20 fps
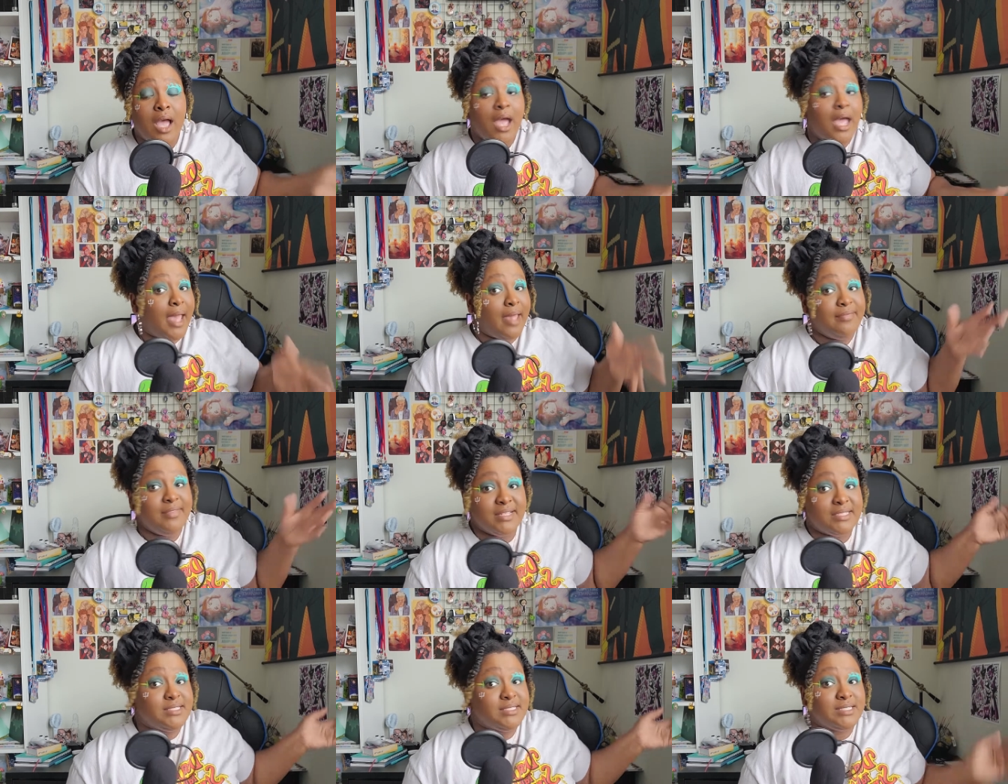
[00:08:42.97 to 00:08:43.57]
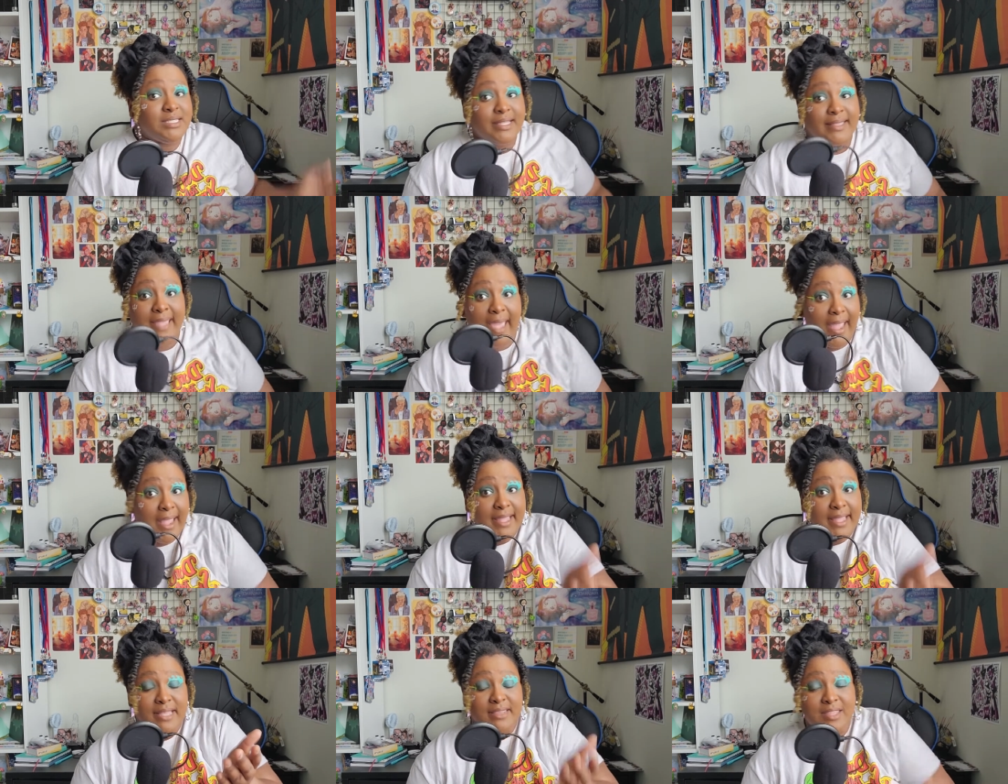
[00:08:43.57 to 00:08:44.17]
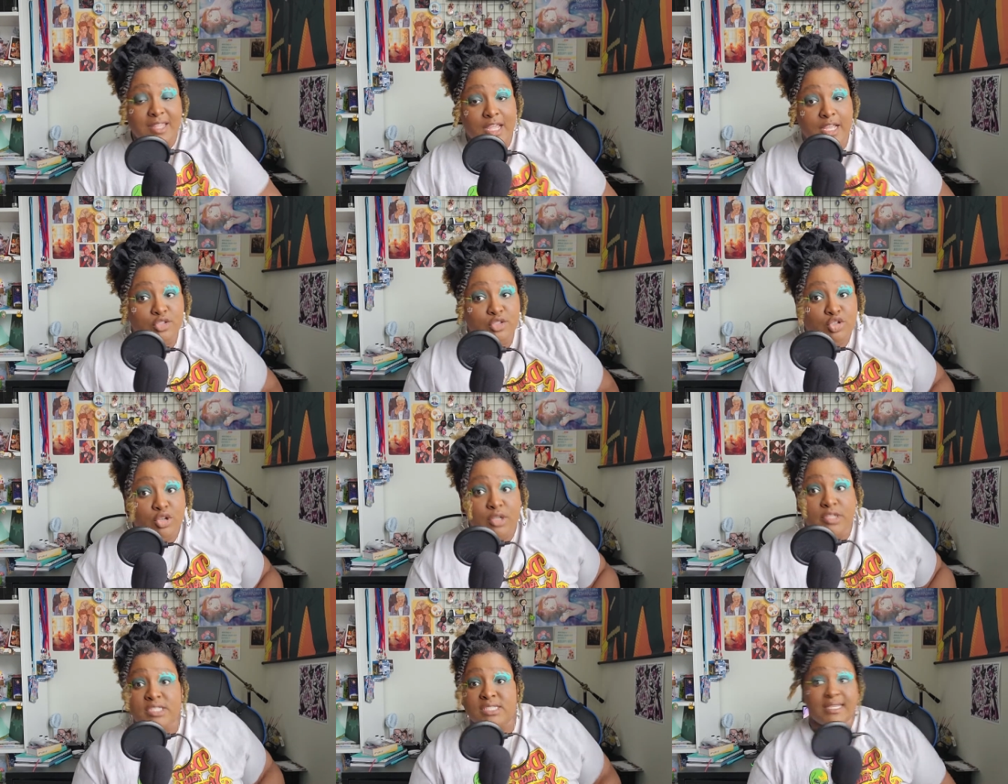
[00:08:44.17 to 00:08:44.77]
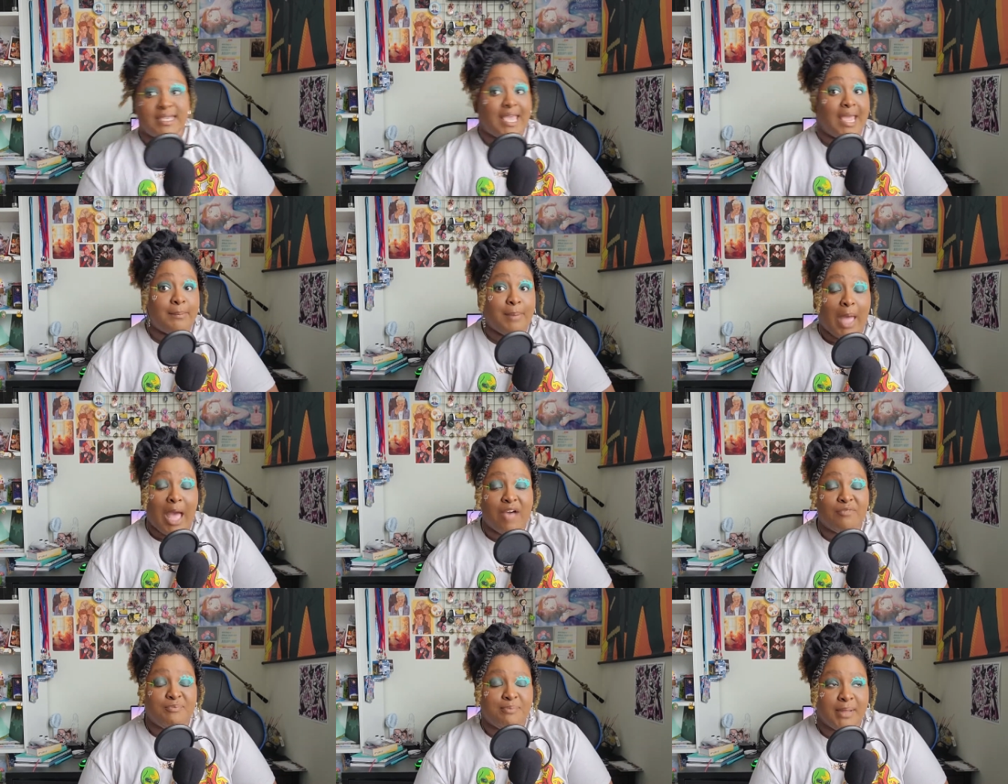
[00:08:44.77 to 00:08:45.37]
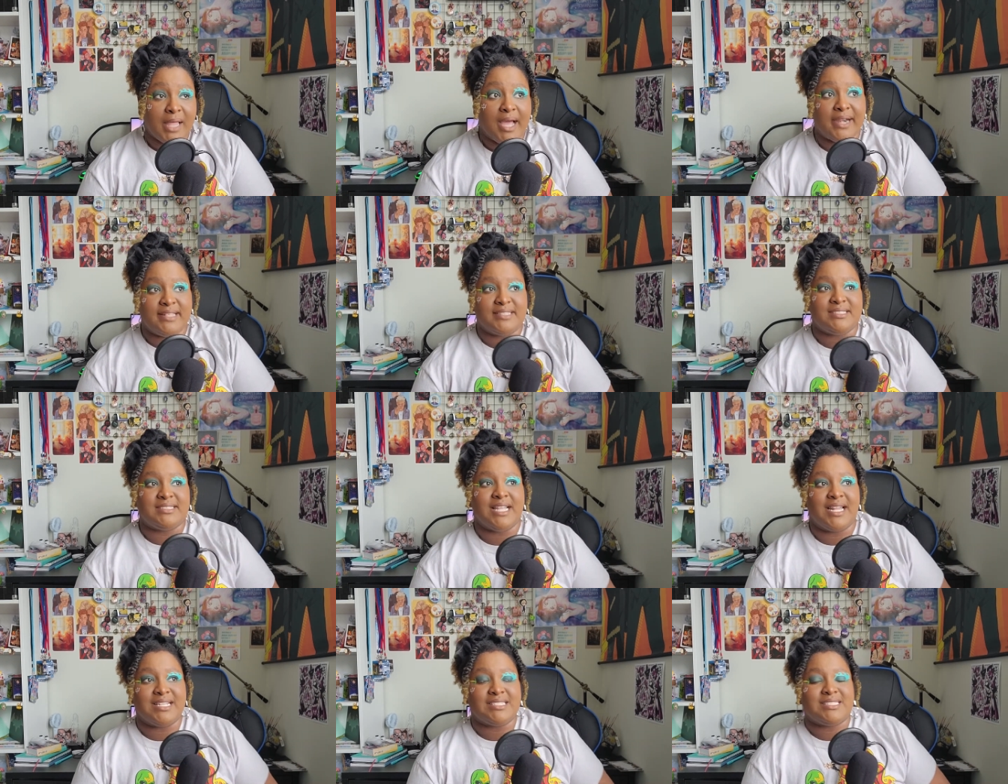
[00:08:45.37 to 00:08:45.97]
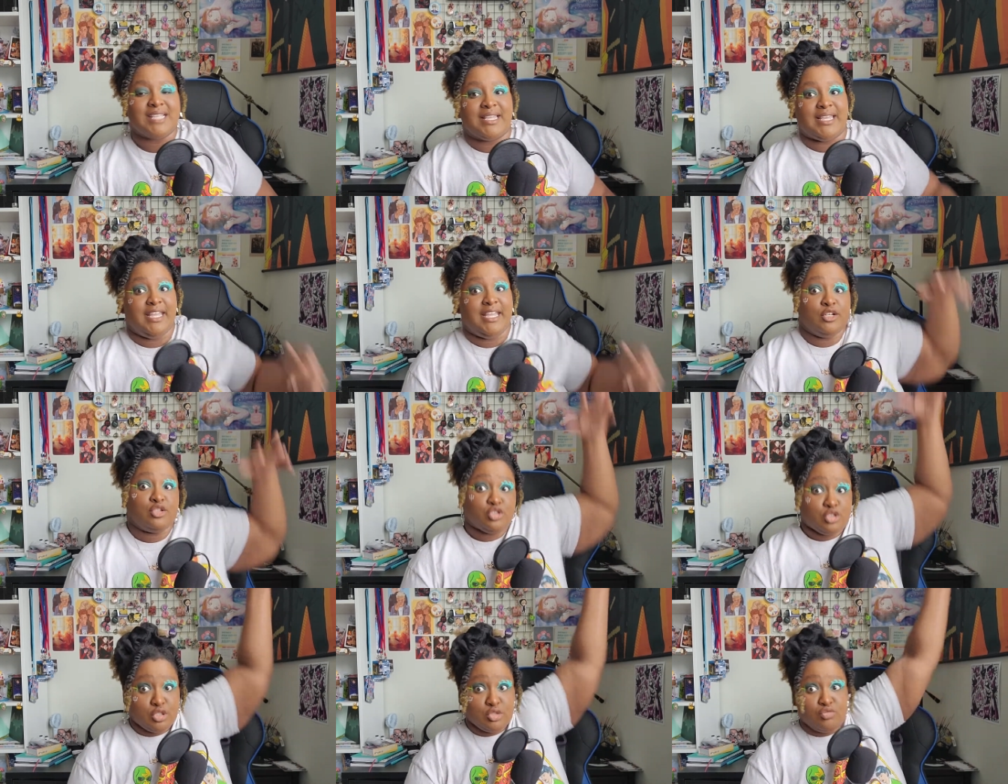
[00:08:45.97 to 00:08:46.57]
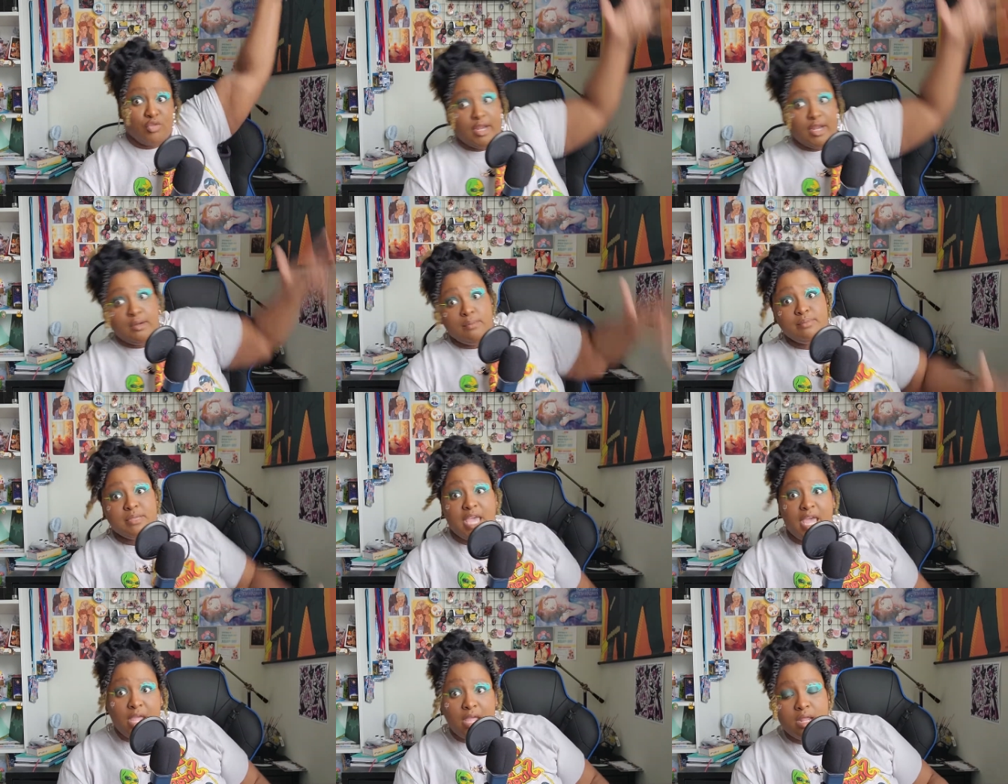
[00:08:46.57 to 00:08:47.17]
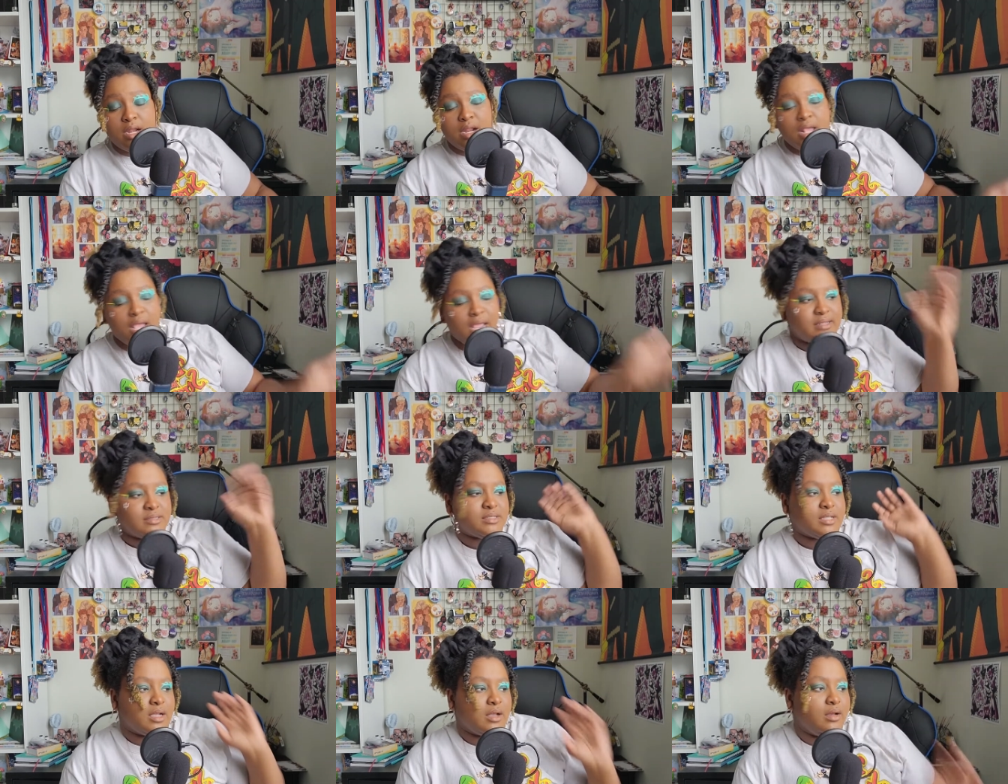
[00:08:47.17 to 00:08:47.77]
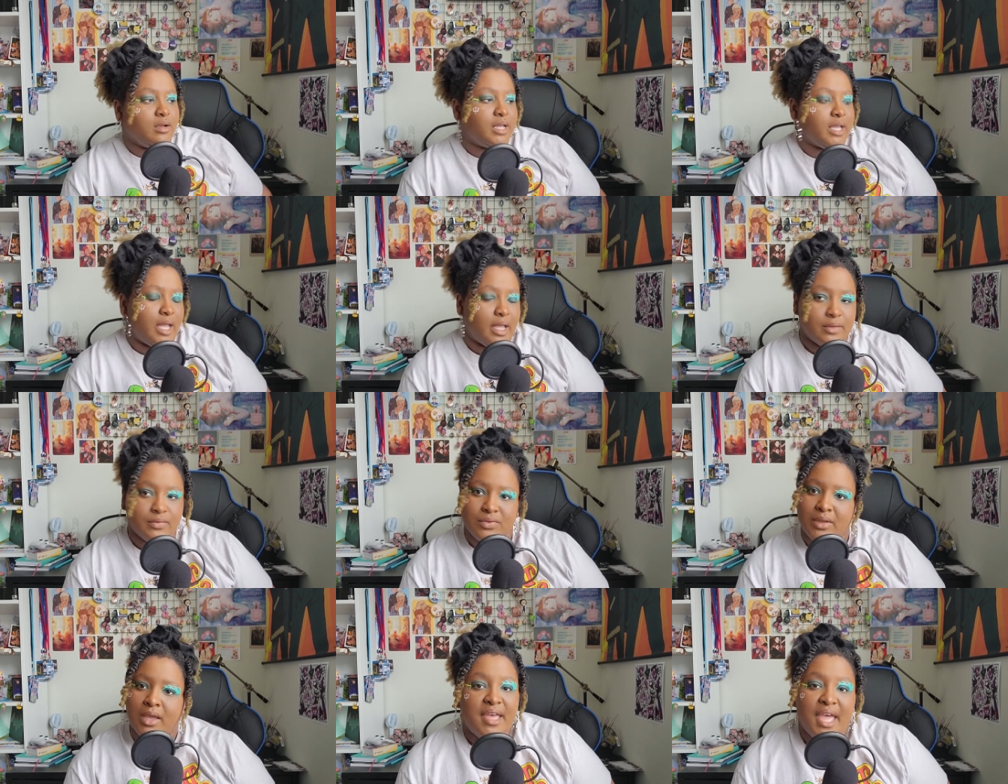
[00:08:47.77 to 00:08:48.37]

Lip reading: and this is the gate in the entrance to Camp Half-Blood. Instead, it's like, here's this random gate, and it's like, okay.